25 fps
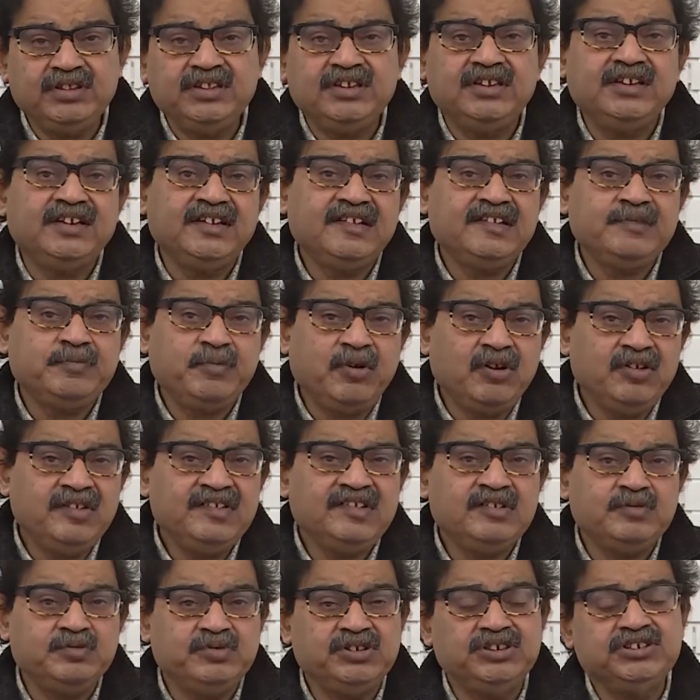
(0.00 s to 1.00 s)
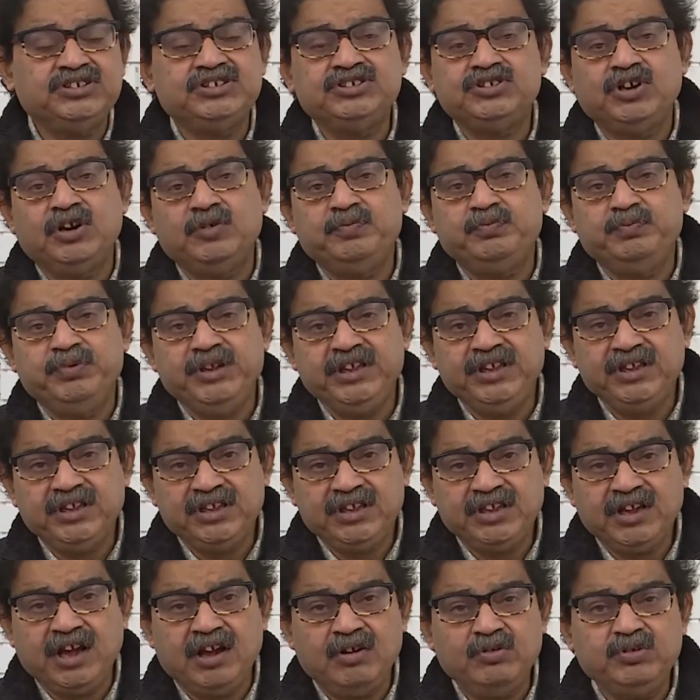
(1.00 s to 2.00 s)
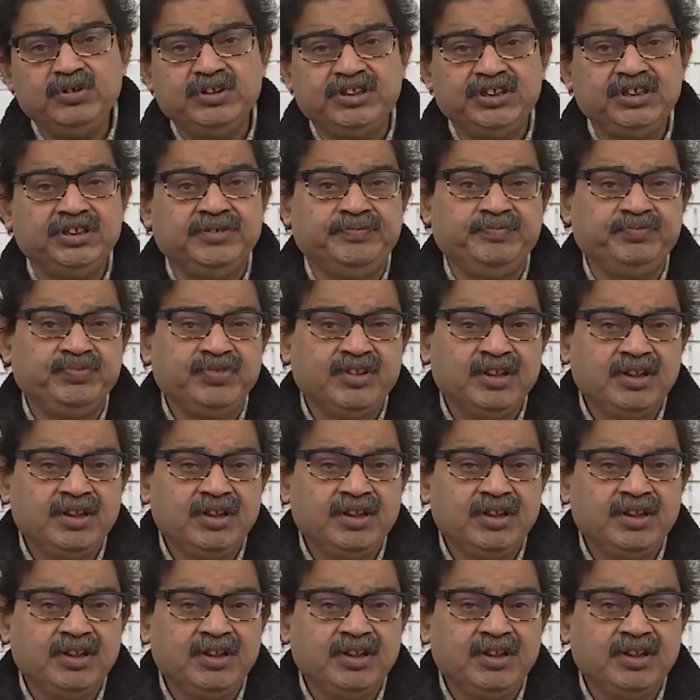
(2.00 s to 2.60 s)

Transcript: the responsibility of bringing out the